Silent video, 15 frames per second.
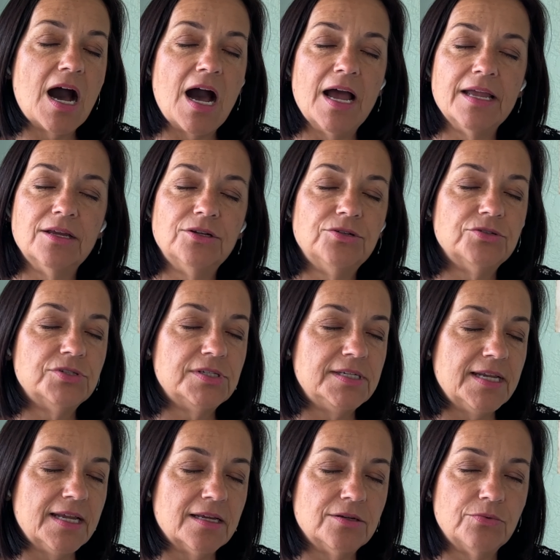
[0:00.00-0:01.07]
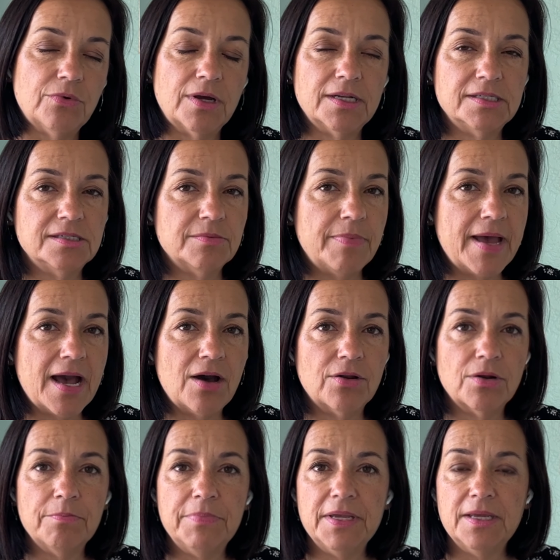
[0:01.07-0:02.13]
I understand what it's
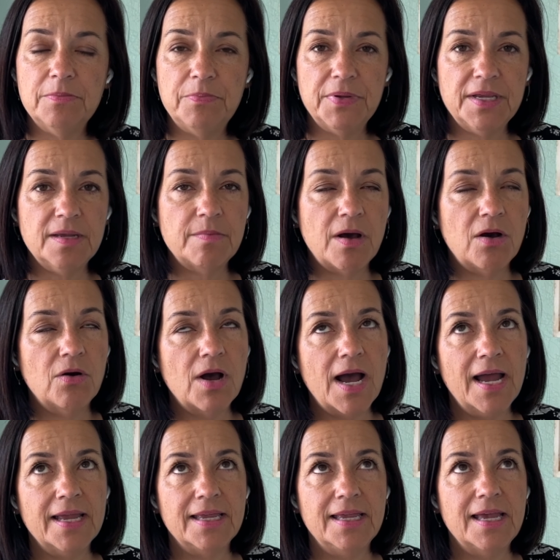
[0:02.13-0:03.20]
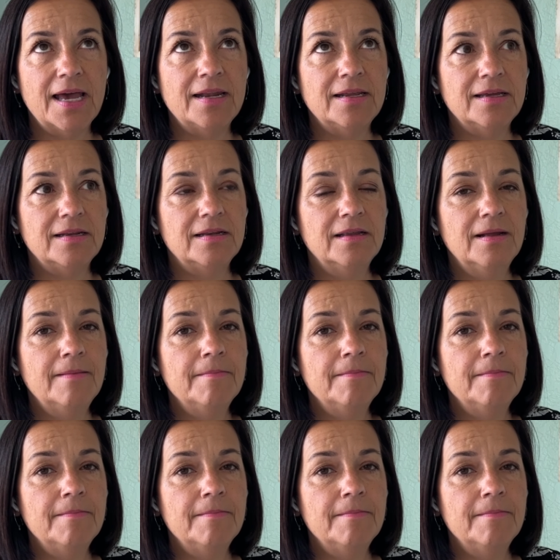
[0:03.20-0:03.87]
about. Being PMO, I get it.